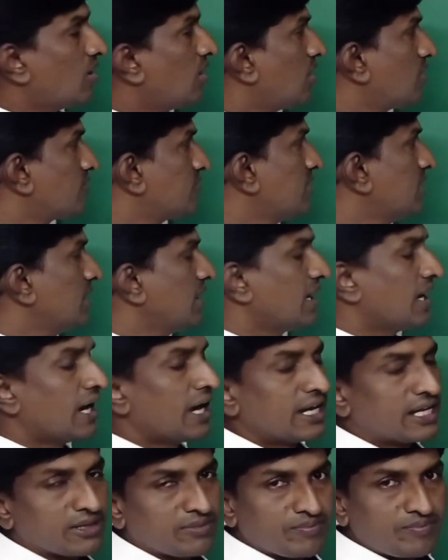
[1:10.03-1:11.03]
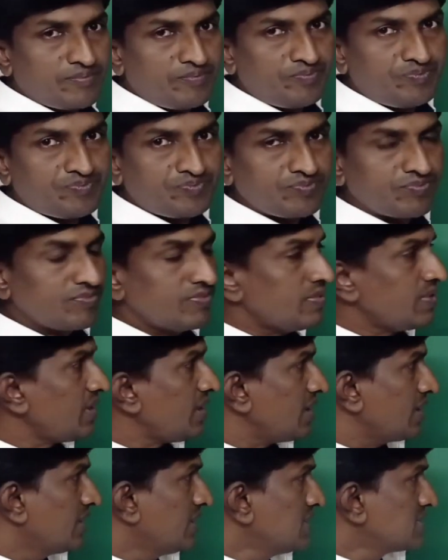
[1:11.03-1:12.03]
of the atom
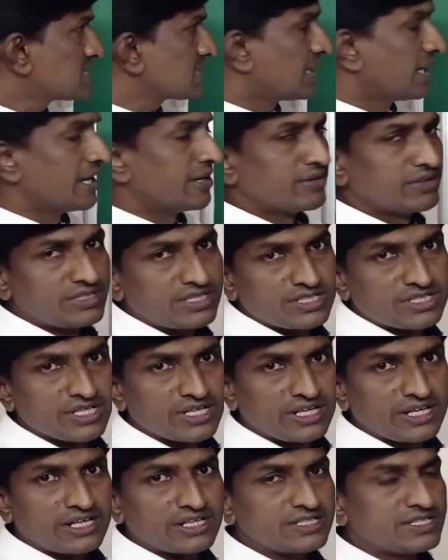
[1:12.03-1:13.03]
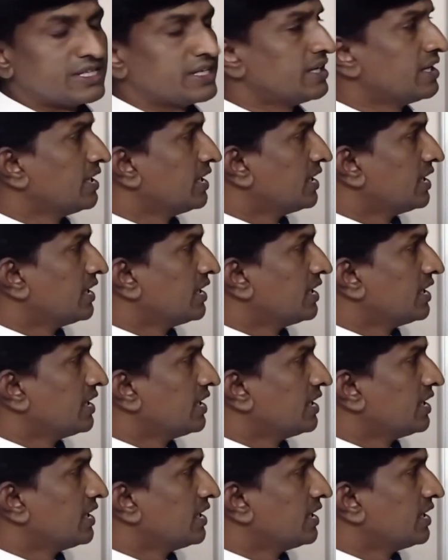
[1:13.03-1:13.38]
is ionization energy.